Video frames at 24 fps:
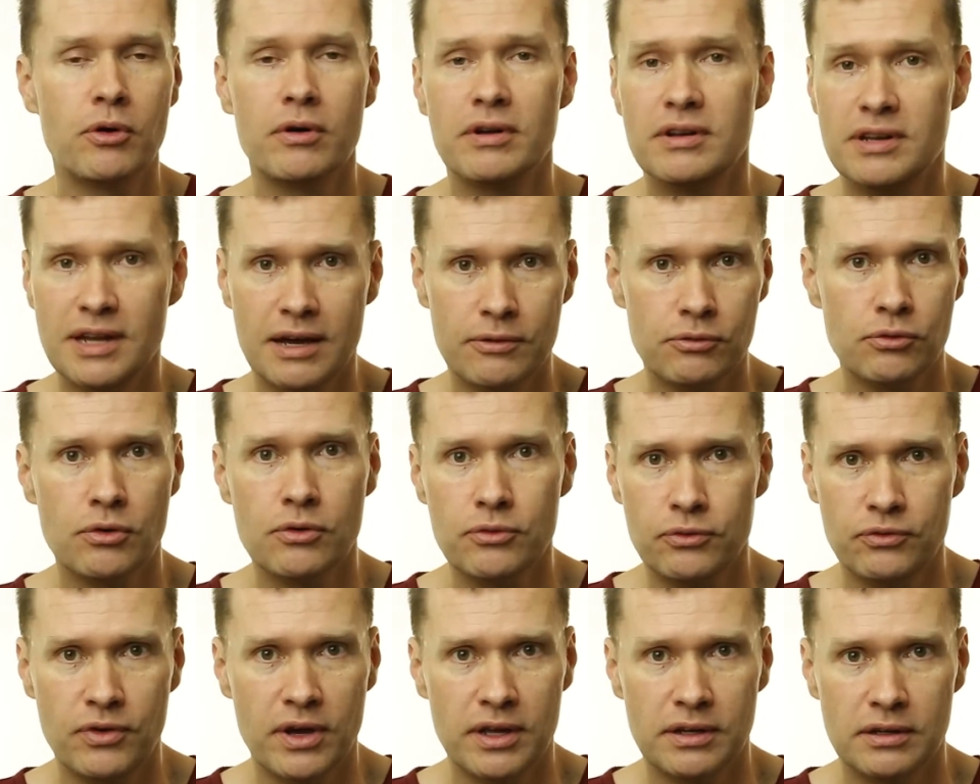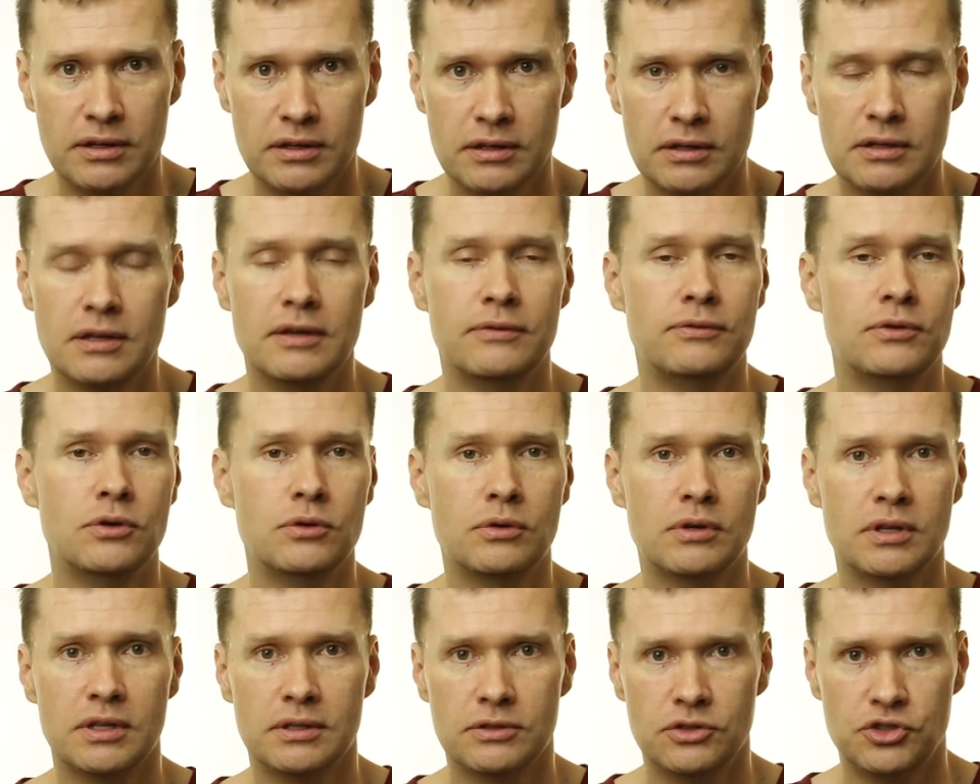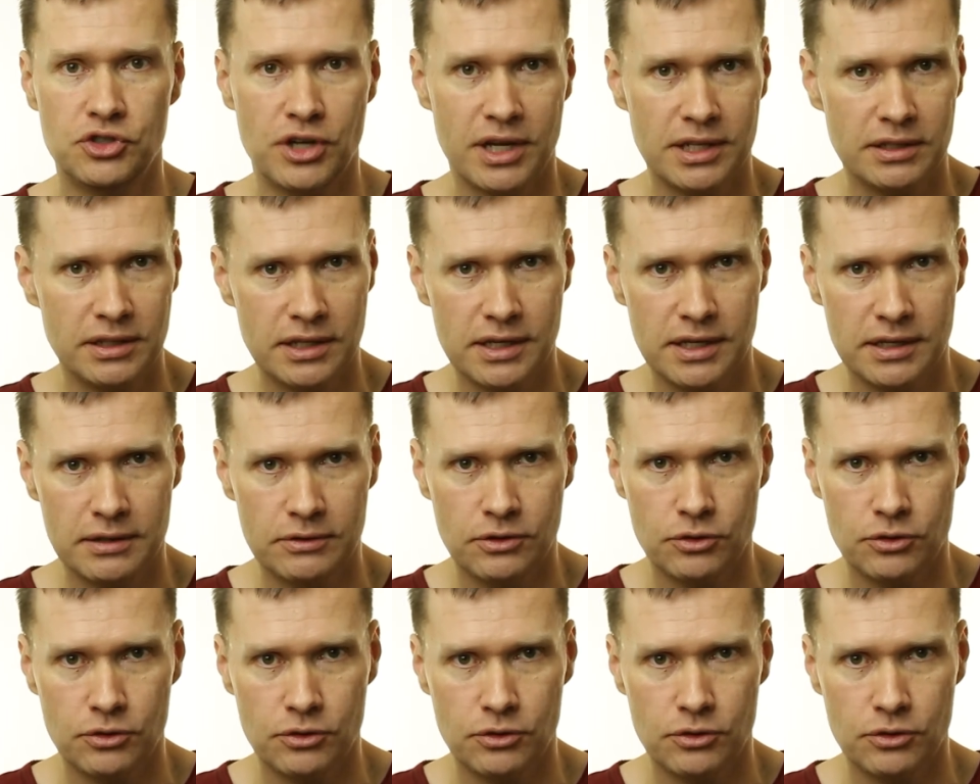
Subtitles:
are never offended if you can gently,